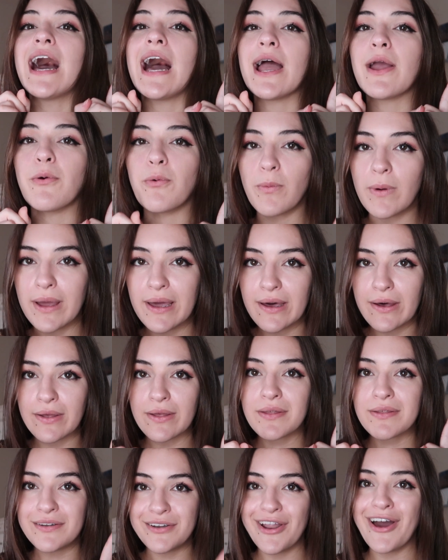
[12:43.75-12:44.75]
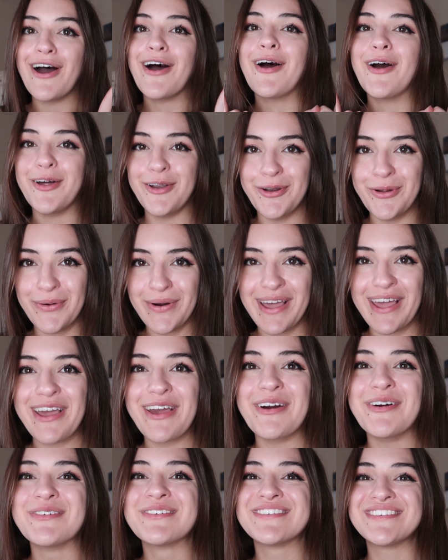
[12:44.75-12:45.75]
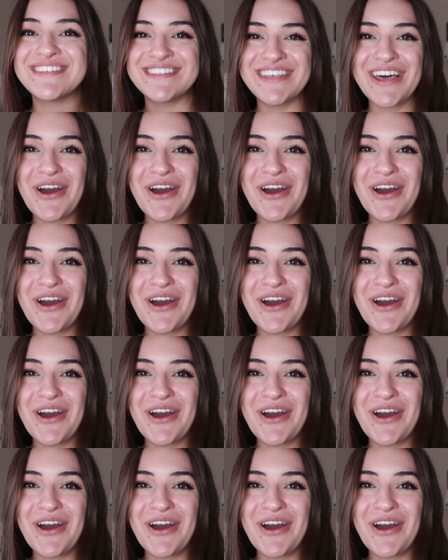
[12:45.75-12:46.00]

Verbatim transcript: I will not annoy you.